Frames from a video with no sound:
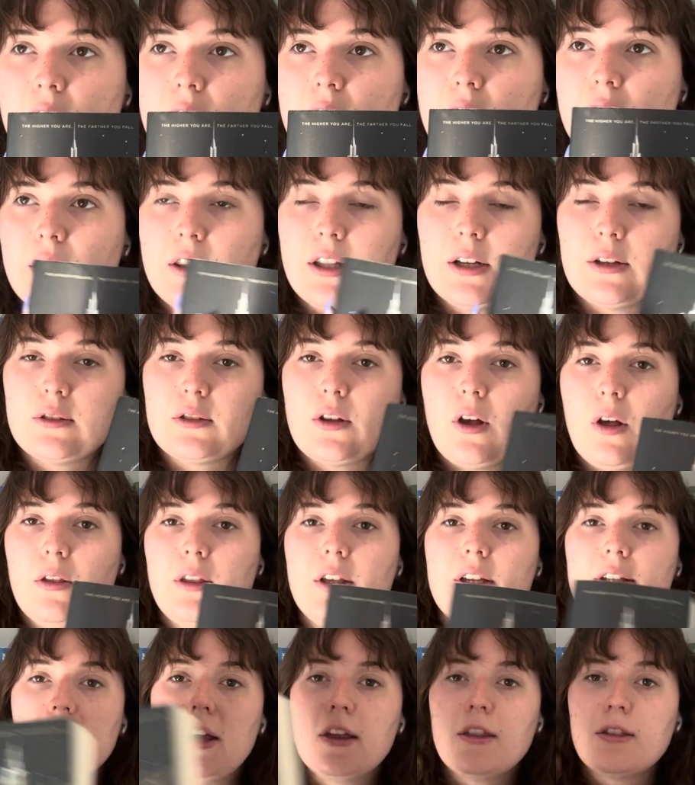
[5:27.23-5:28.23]
there's all
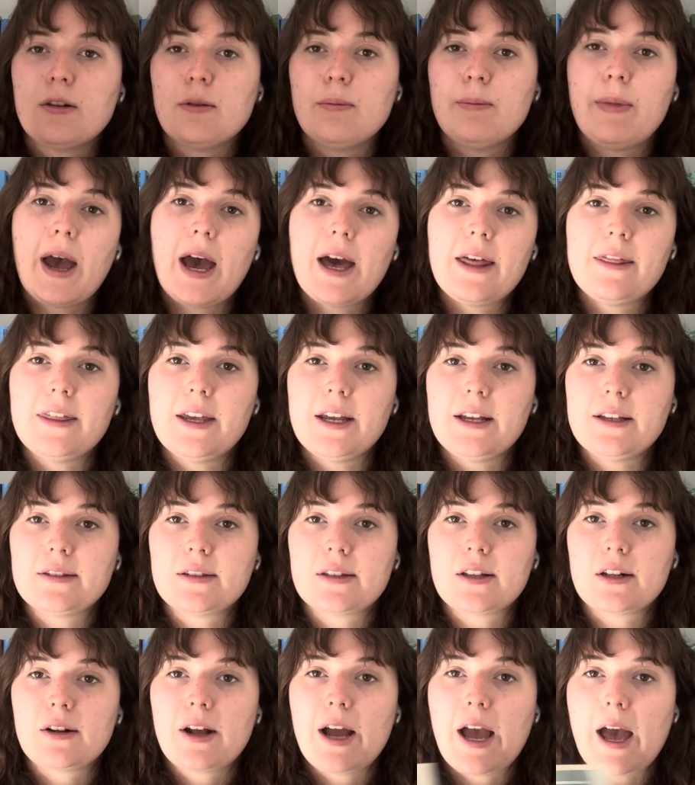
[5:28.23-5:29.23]
these other bad things
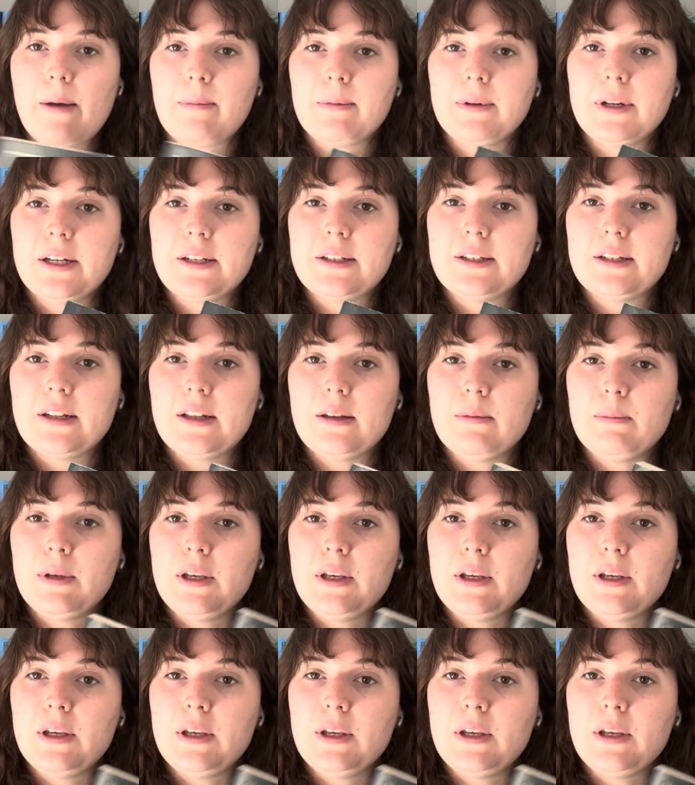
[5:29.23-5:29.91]
that are happening to them.